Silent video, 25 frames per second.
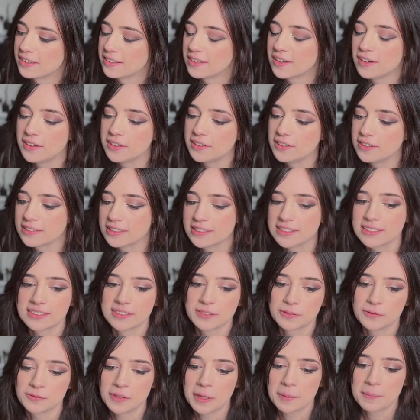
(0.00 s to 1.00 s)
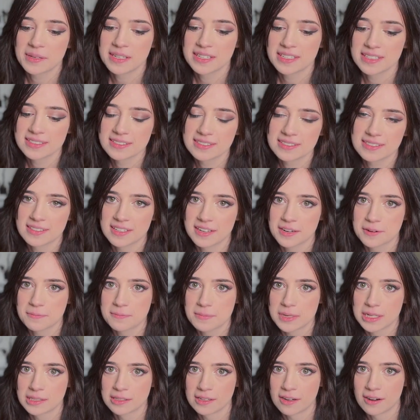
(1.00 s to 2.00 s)
All these feminists and their
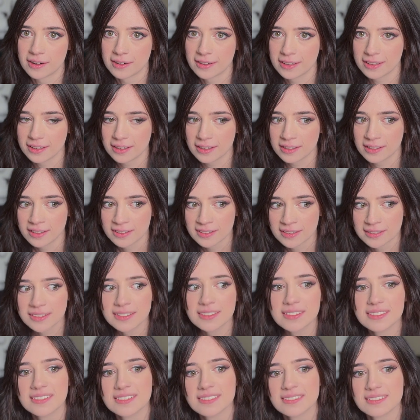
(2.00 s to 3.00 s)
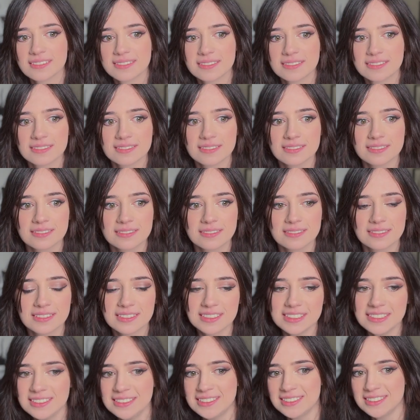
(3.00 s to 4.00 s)
malarkey.
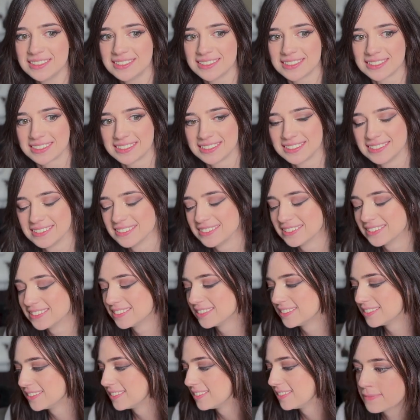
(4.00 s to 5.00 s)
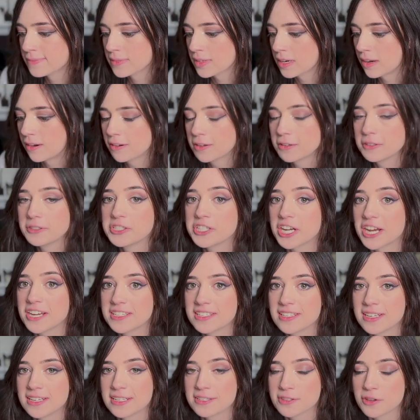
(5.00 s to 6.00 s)
Good! Uncle
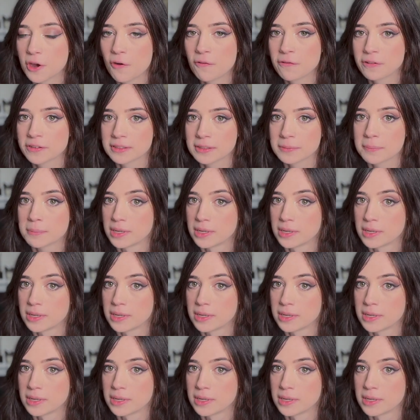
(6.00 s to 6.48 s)
Jason is over the